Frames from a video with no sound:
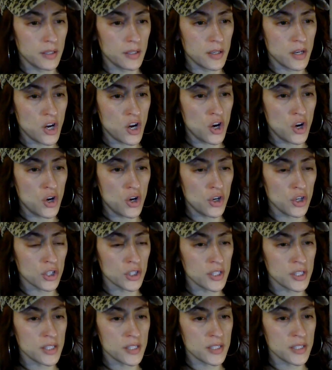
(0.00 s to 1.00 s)
a hooked
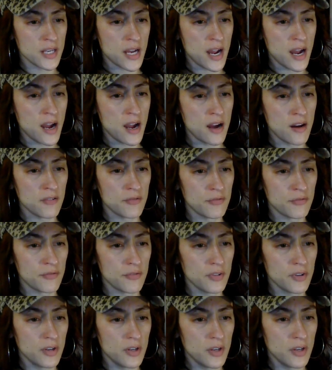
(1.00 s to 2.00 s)
staff
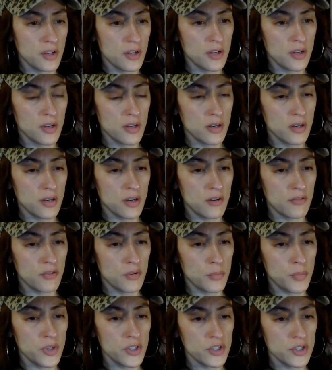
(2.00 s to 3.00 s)
of a
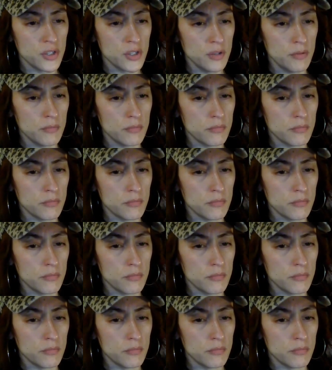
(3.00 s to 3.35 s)
bishop